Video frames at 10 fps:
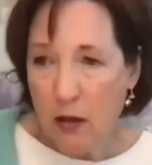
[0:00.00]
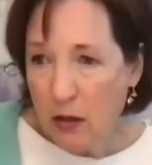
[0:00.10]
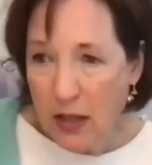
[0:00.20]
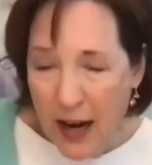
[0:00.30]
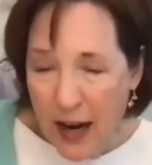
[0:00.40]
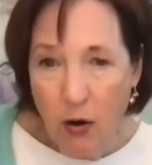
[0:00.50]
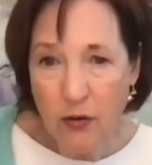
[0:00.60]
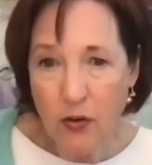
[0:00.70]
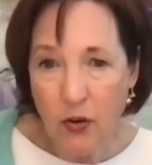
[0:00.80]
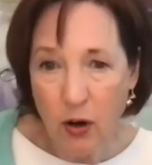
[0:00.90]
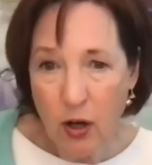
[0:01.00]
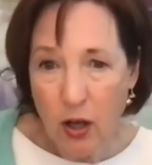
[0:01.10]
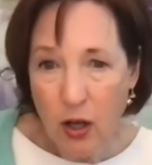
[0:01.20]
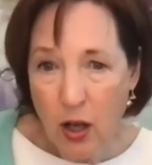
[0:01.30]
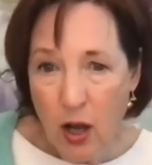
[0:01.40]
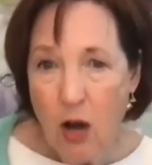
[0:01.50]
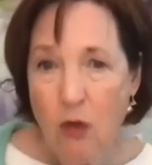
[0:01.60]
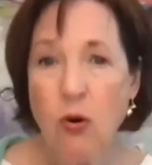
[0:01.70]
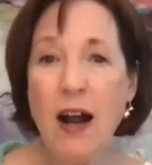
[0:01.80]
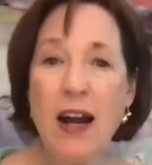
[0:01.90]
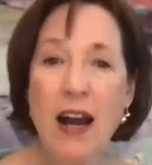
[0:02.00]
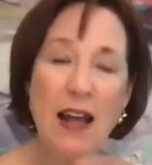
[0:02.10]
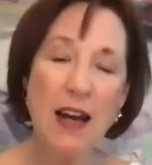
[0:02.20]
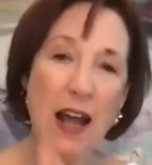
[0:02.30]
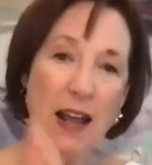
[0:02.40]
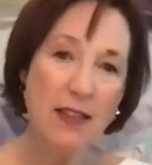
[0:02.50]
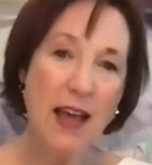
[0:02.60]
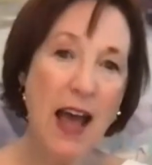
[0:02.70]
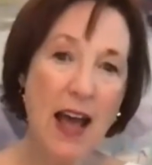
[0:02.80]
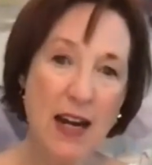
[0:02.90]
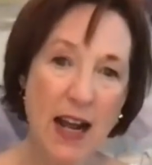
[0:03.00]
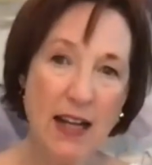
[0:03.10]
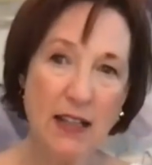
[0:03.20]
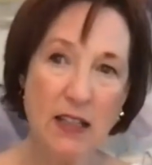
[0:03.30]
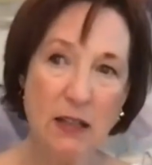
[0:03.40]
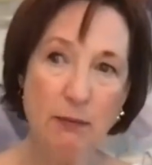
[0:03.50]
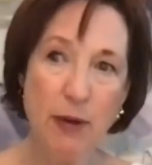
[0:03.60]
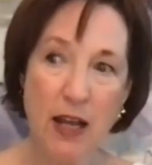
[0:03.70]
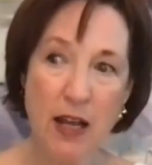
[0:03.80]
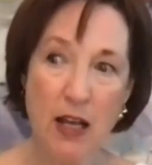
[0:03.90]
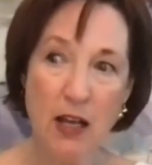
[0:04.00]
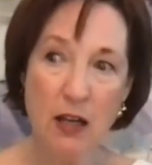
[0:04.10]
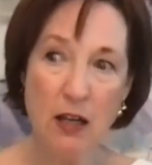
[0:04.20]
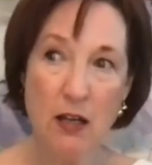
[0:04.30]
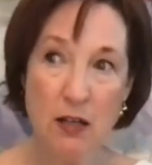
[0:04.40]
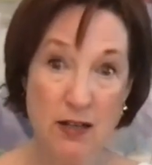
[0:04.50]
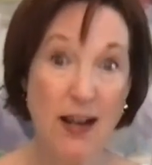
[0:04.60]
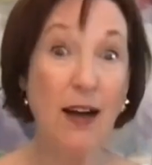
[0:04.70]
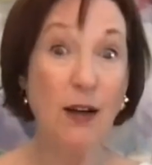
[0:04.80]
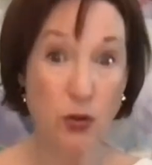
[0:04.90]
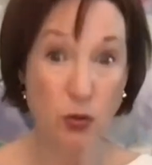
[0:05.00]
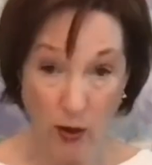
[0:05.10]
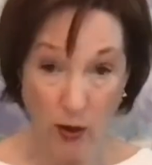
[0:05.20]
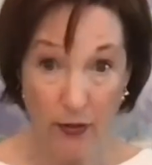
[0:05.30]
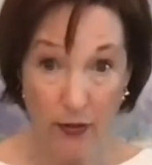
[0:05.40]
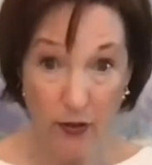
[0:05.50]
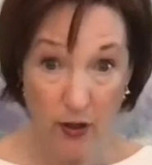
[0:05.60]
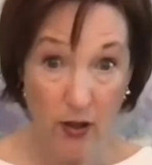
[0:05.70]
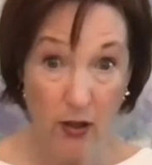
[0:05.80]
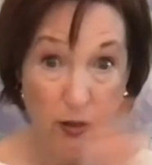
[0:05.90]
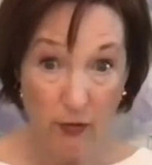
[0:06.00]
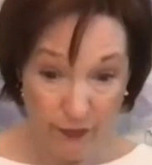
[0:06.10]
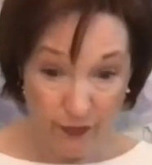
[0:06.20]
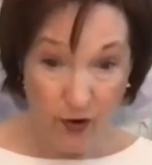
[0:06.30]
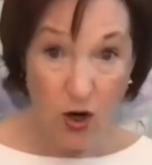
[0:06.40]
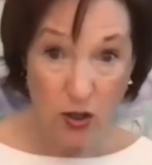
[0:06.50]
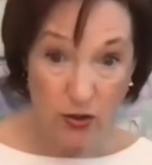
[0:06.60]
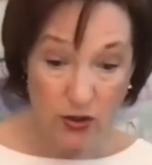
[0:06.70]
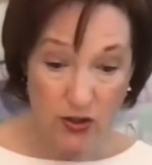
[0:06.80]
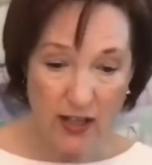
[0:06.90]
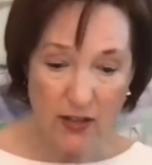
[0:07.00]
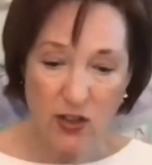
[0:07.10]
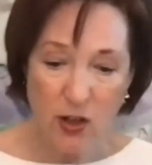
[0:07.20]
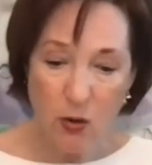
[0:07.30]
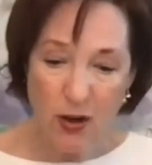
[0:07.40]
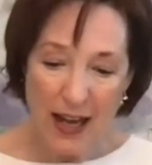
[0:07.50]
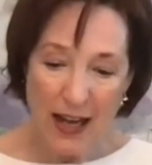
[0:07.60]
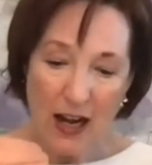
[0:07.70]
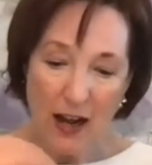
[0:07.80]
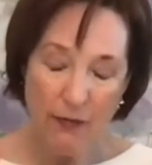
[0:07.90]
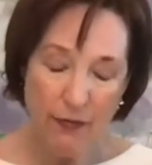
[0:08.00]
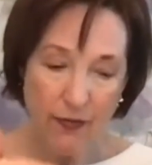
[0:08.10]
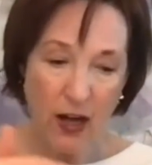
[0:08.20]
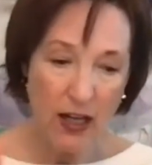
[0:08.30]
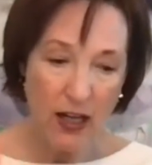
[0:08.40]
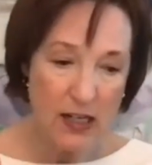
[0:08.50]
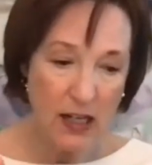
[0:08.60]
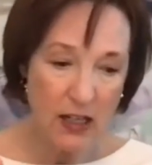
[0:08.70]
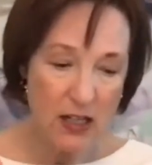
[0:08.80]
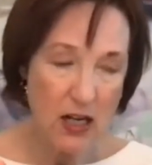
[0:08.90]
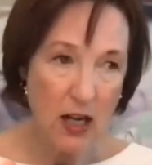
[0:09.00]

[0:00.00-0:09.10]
character, right? And that has to be dealt with first. And so again, I find it